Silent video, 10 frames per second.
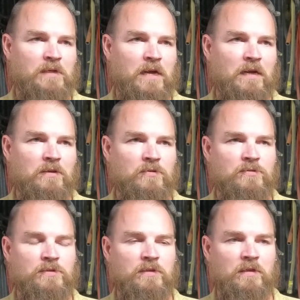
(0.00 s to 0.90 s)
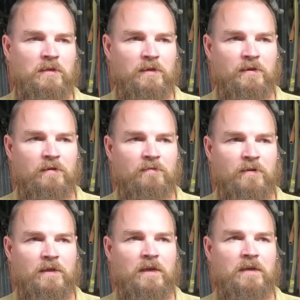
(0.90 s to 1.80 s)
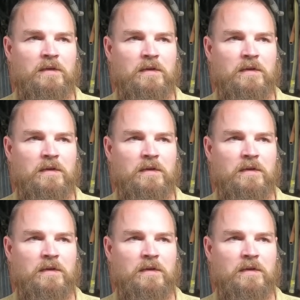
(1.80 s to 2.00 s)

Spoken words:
I used to live in a